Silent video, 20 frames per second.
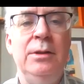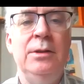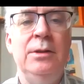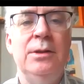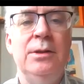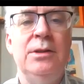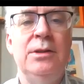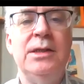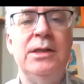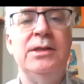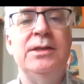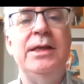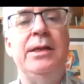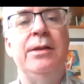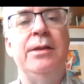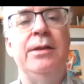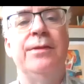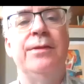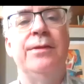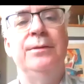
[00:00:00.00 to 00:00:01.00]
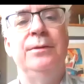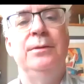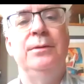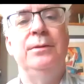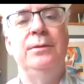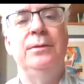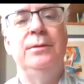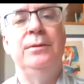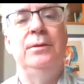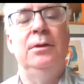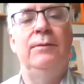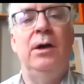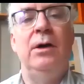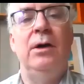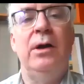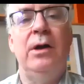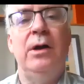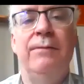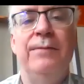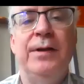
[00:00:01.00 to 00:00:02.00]
16th of our
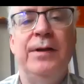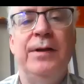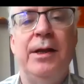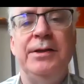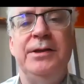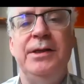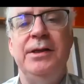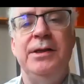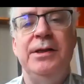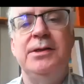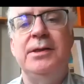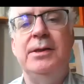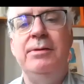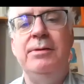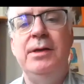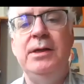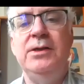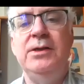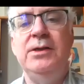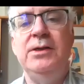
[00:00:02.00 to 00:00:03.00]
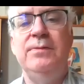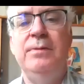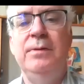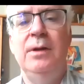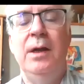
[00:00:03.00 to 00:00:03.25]
COVID-19 series,